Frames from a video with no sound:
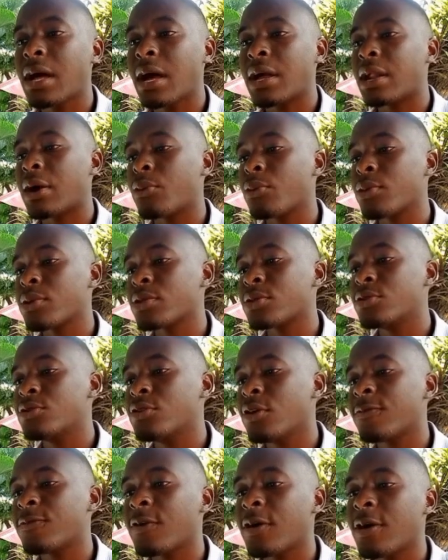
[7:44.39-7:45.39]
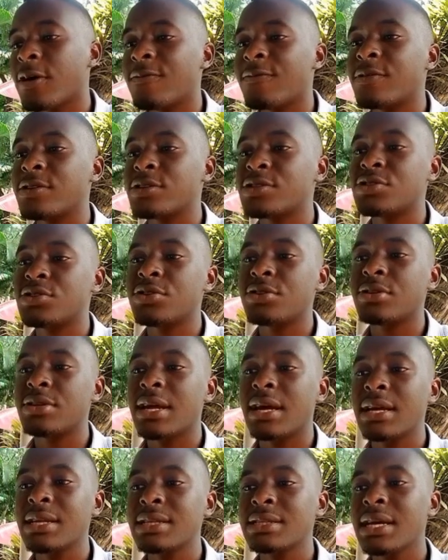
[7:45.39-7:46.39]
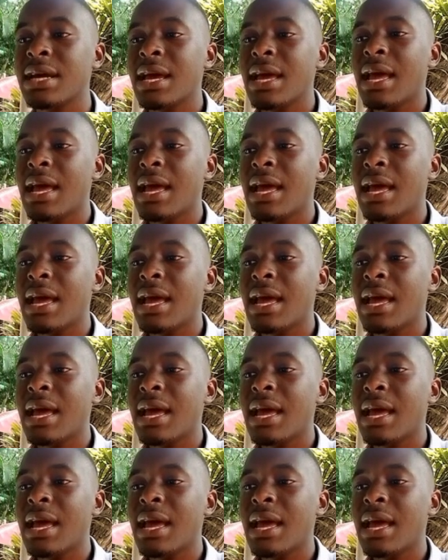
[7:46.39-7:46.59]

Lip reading: and a withdraw for every student,